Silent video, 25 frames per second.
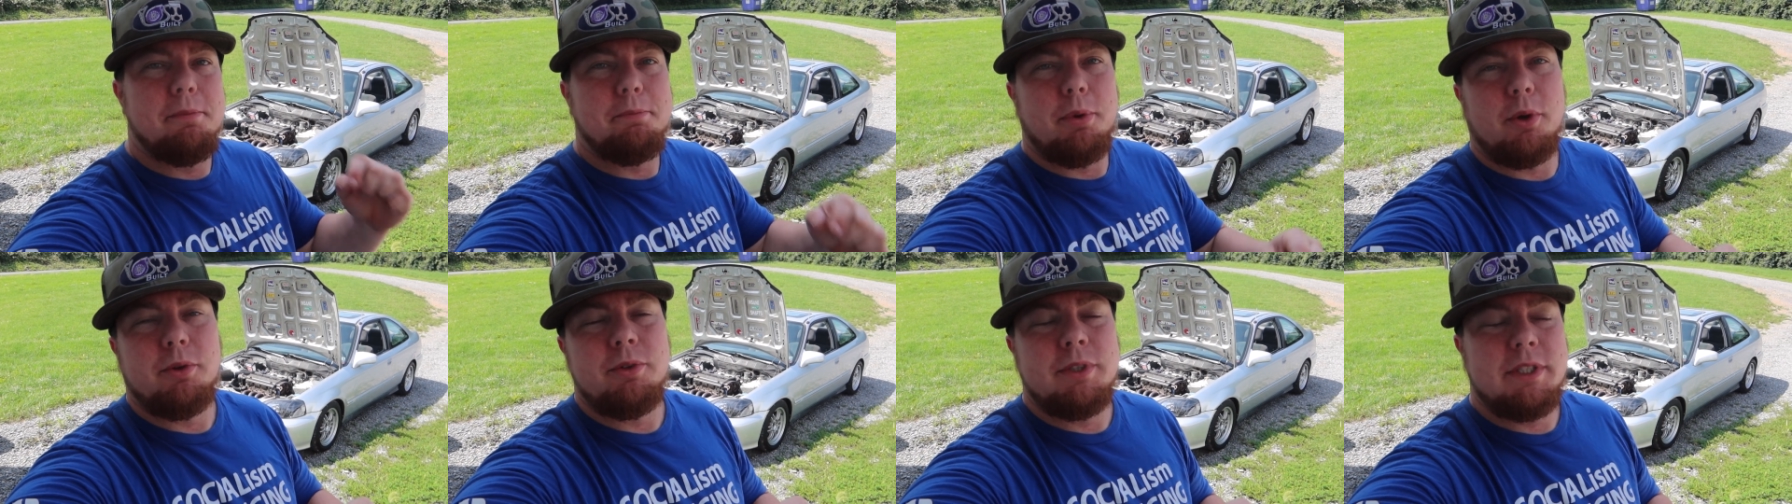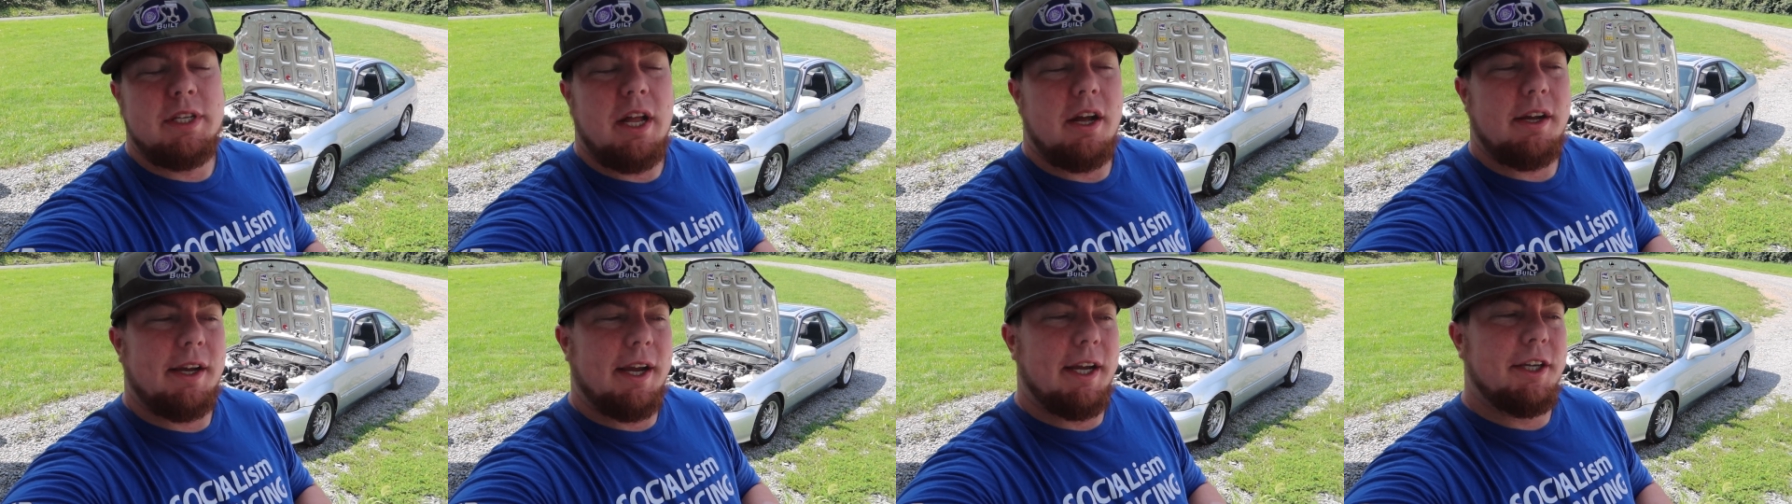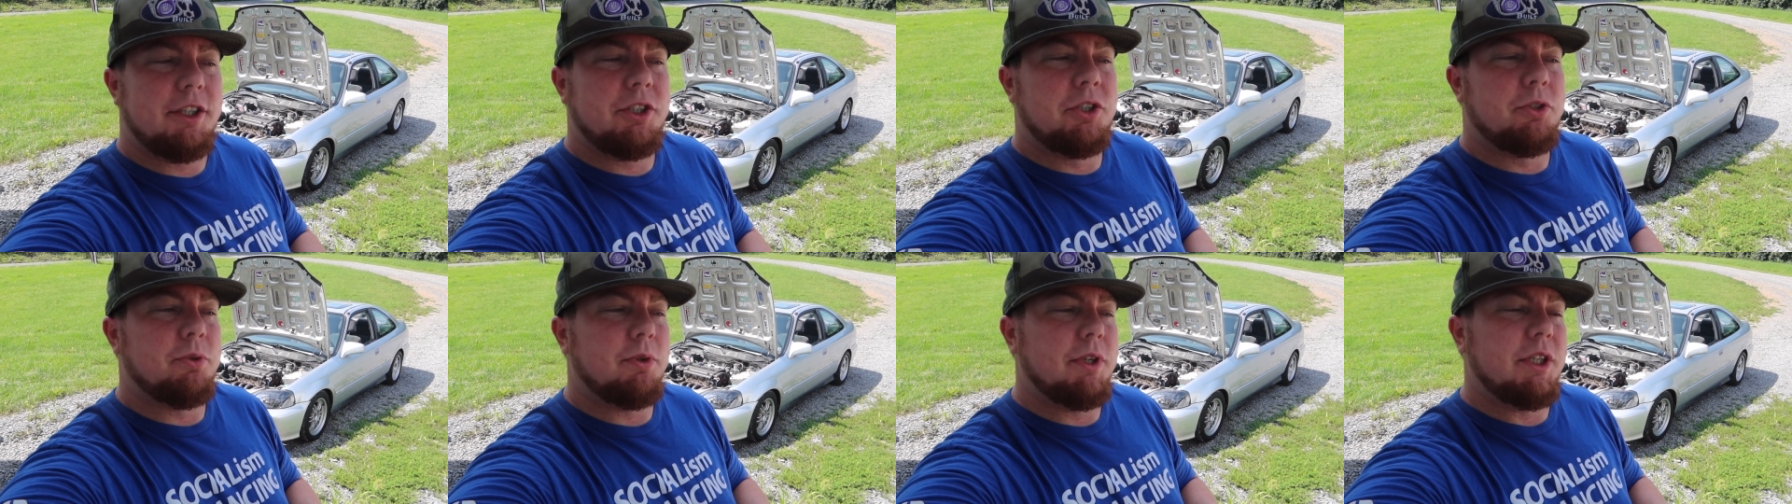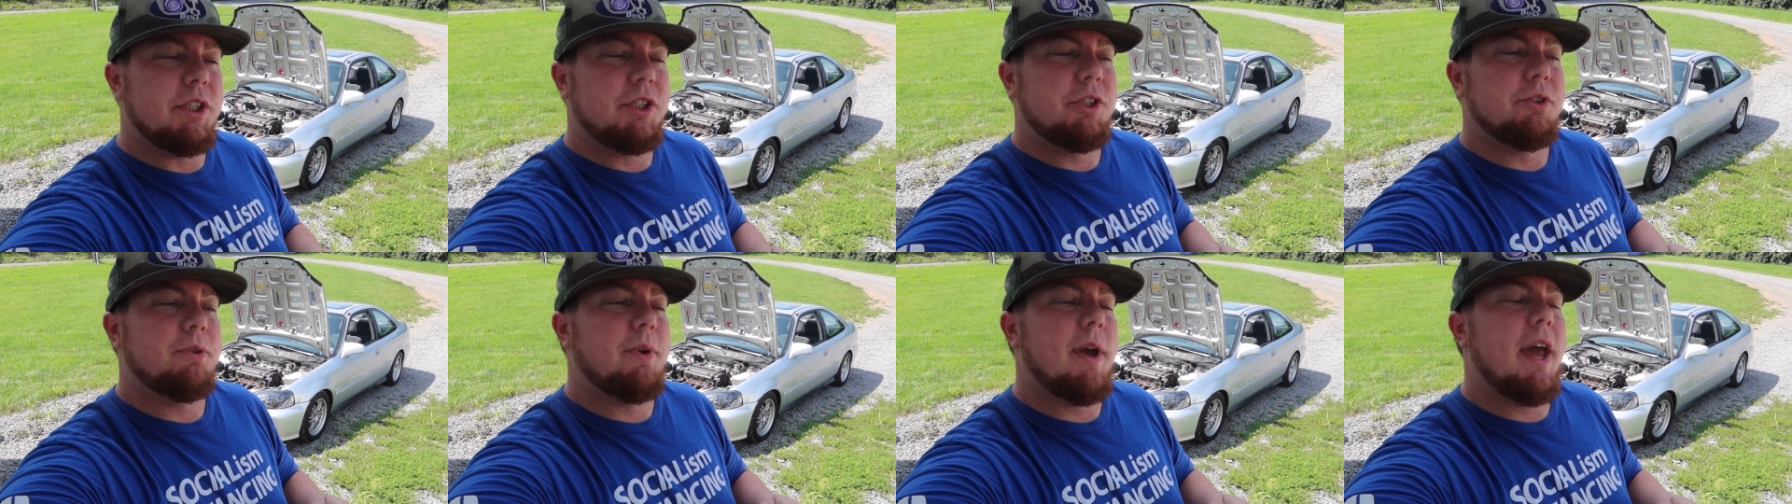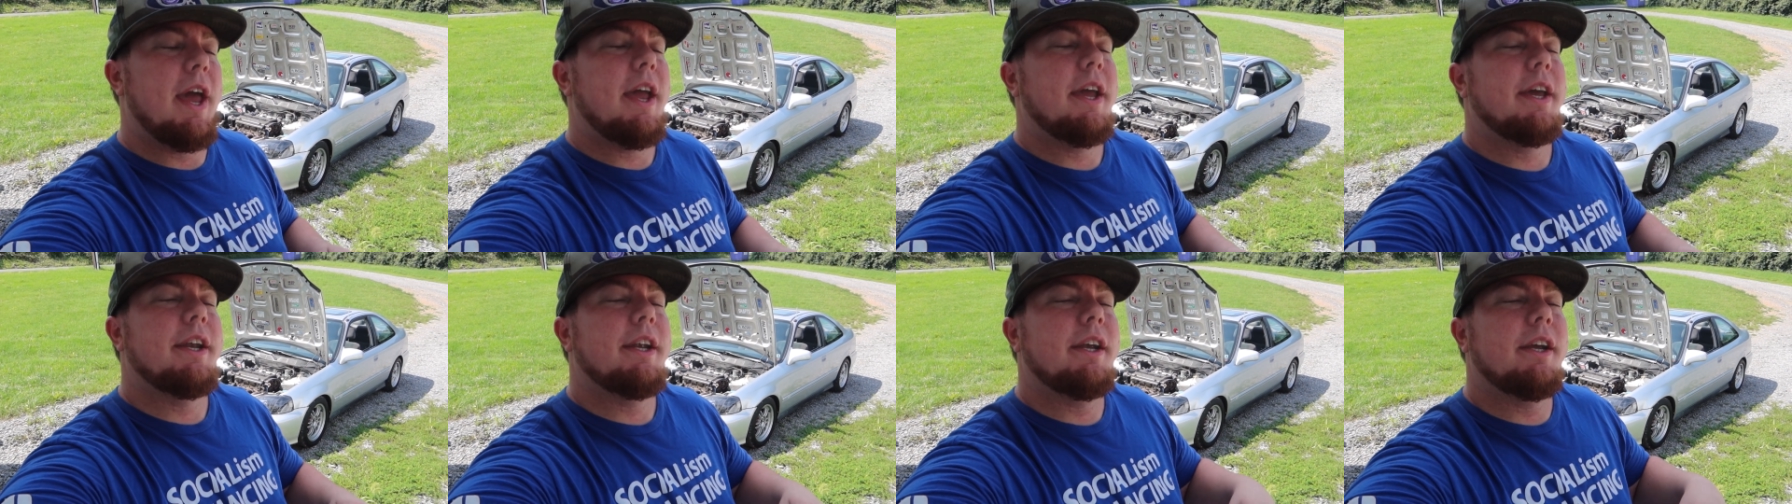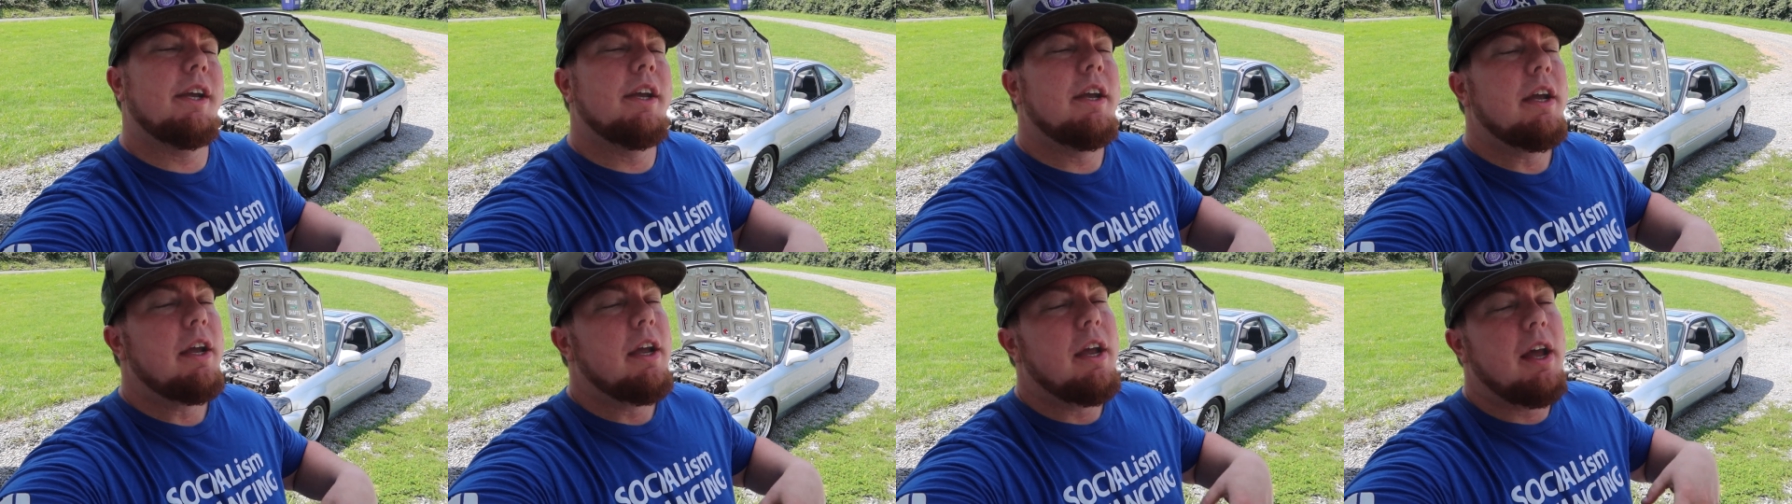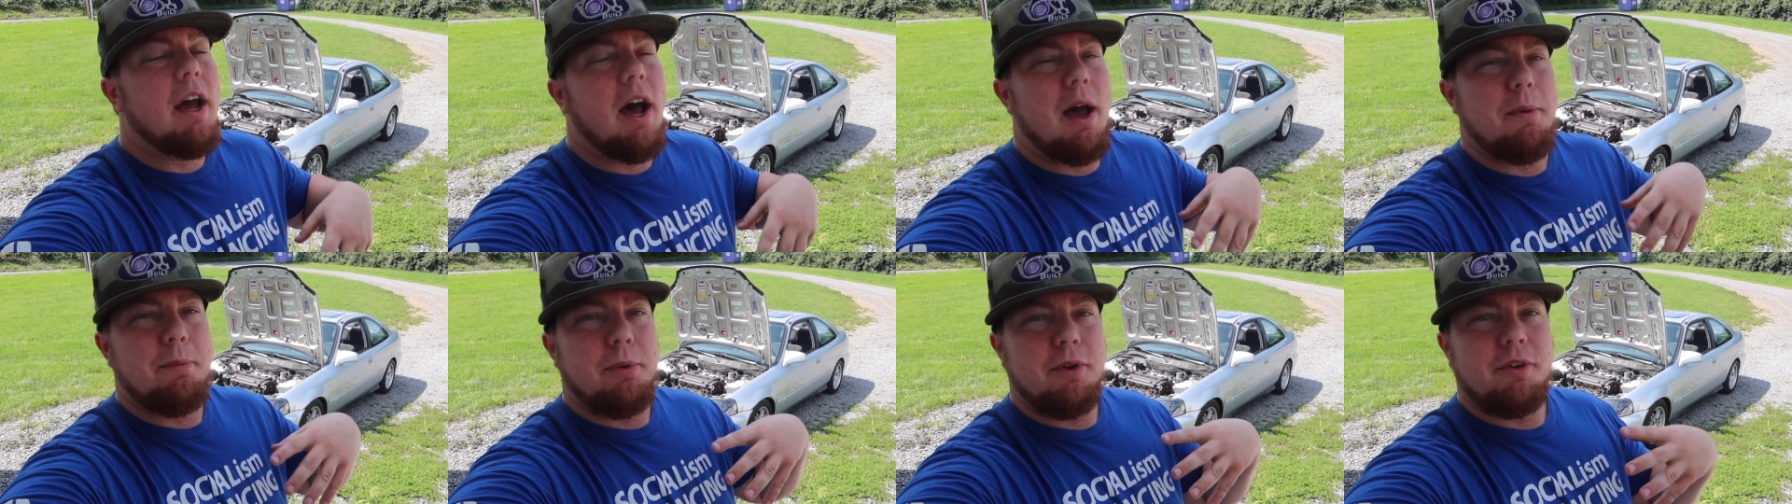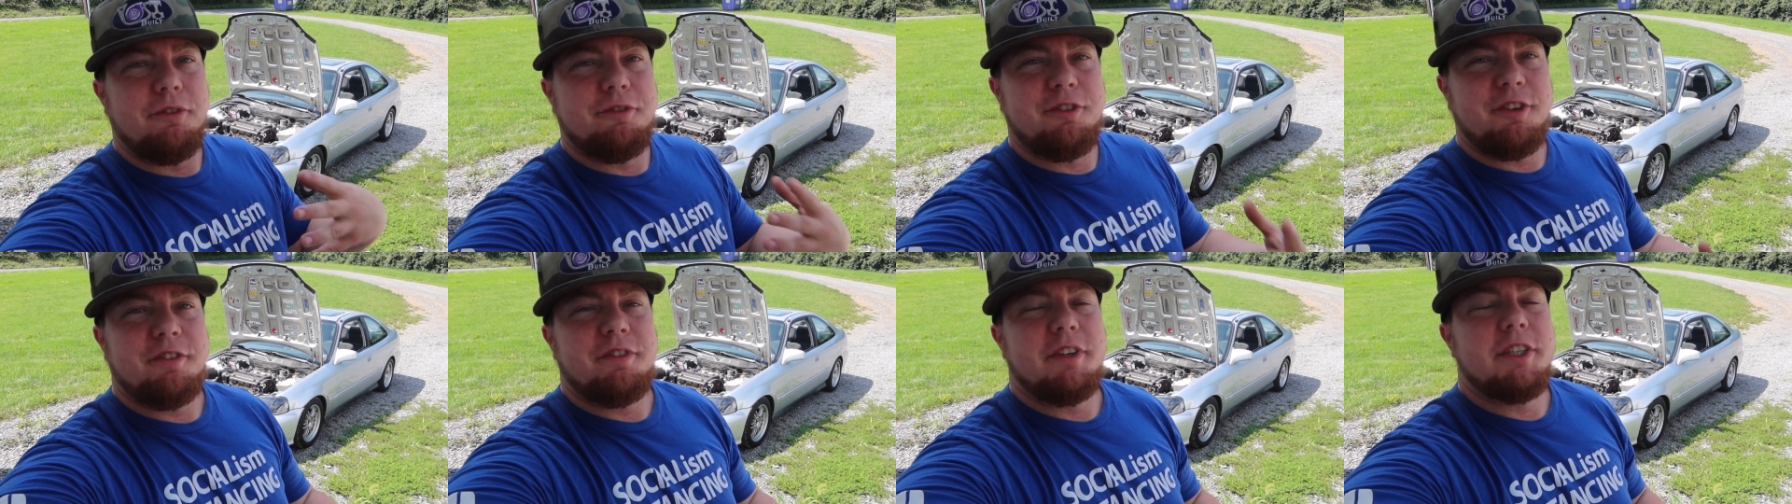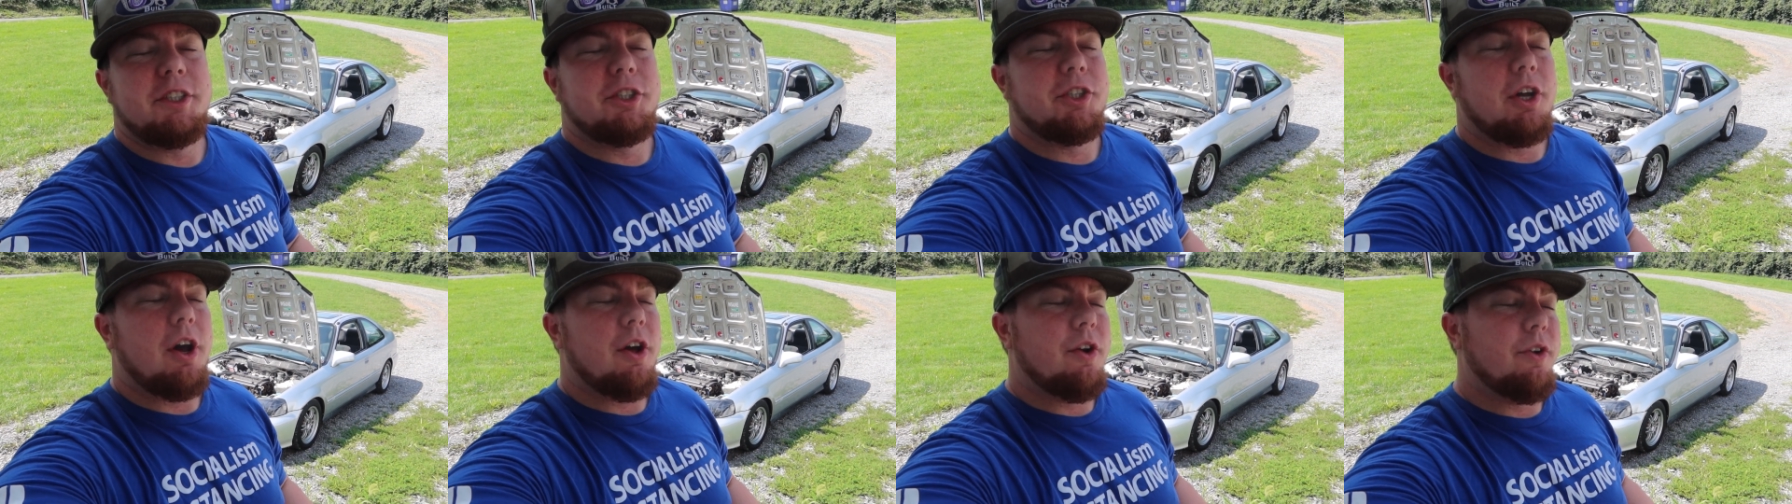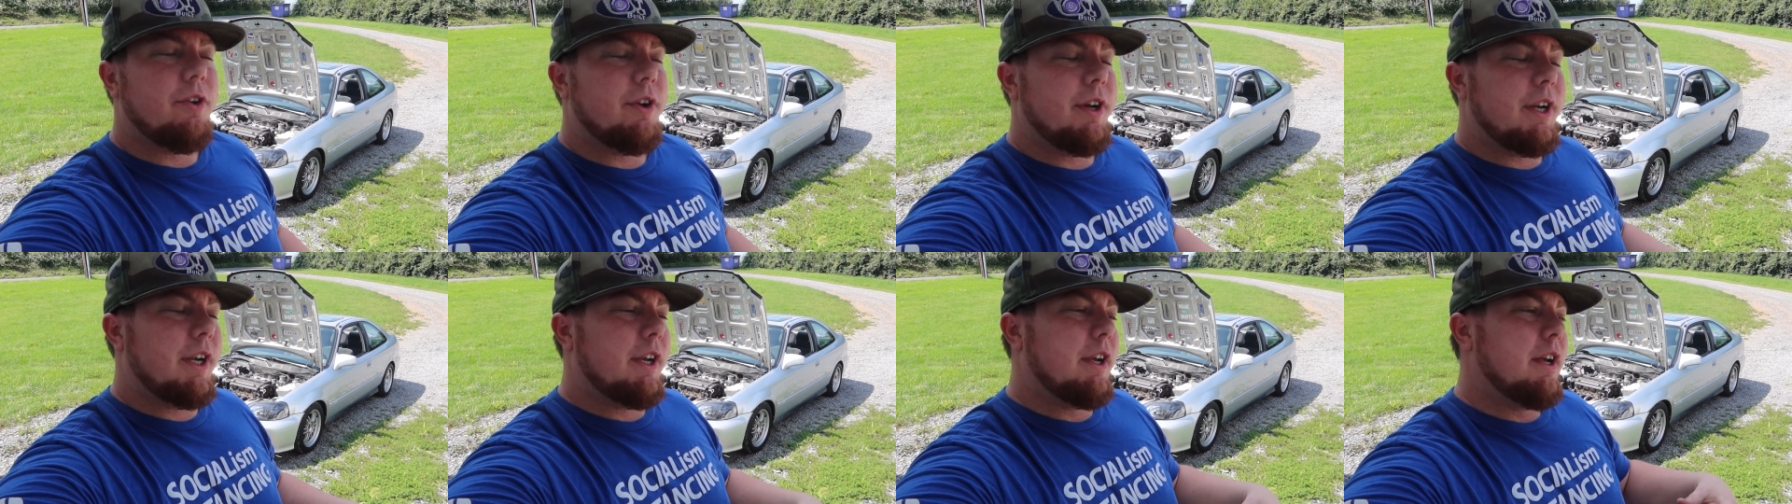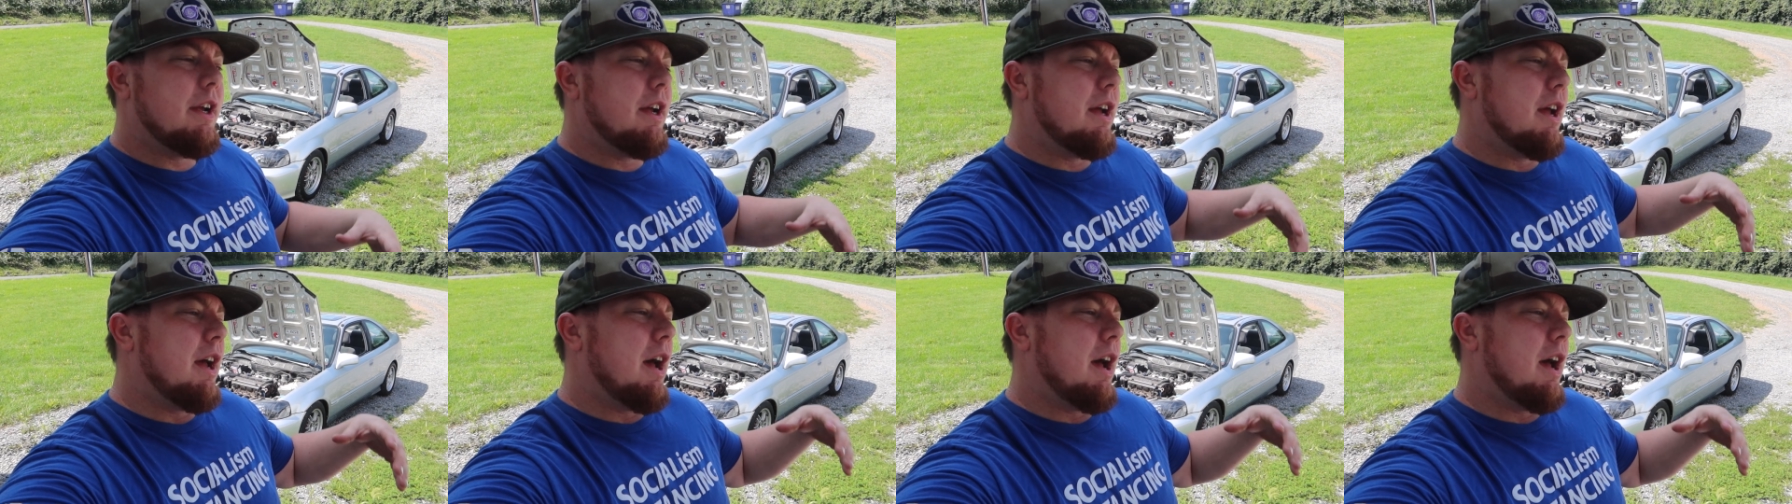bone stock H22A in it. I put a 50 shot on it.